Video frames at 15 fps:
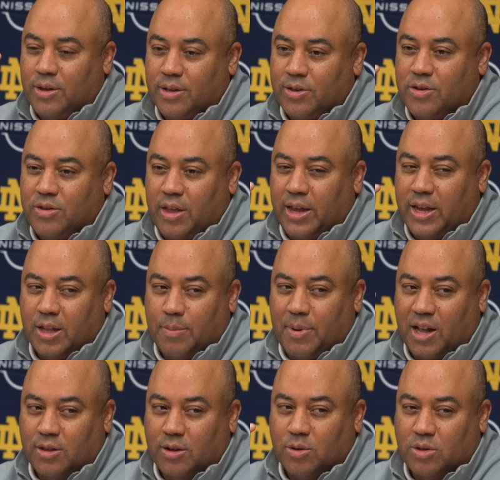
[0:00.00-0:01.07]
that's thinking
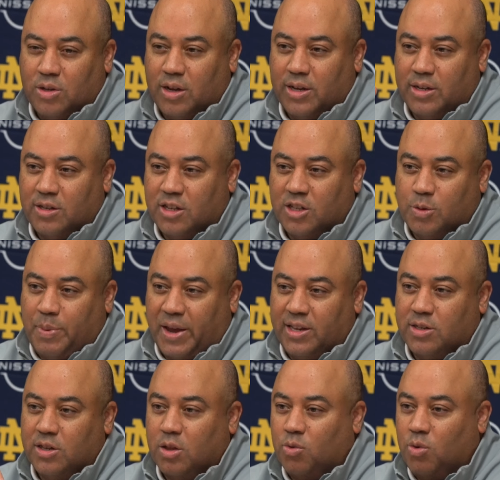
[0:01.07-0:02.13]
about those things, that's
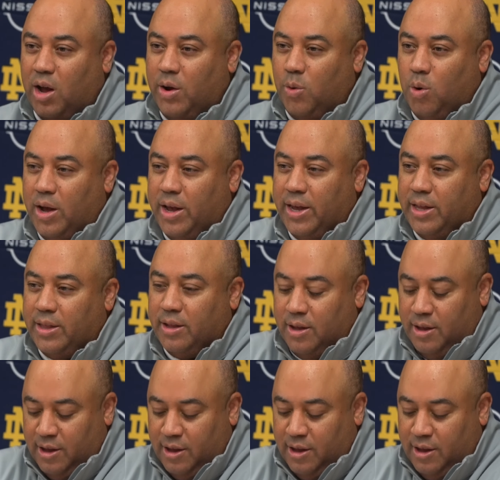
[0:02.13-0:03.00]
spacing the right way and